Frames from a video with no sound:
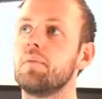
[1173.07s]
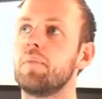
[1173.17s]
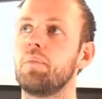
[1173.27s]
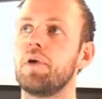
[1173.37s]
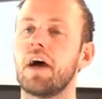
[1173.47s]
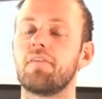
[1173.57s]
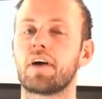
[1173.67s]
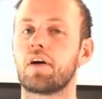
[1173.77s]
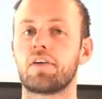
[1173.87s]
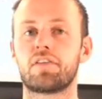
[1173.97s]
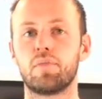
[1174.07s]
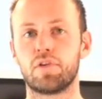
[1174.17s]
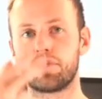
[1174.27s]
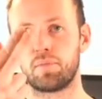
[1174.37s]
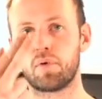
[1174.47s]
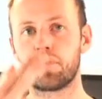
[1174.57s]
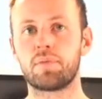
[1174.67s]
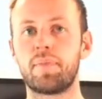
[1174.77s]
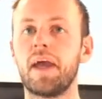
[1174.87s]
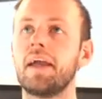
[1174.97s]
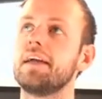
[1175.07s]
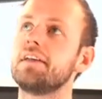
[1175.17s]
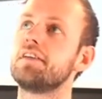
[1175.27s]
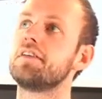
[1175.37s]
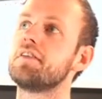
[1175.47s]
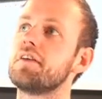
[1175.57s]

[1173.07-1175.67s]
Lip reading: maybe you have a customer support page,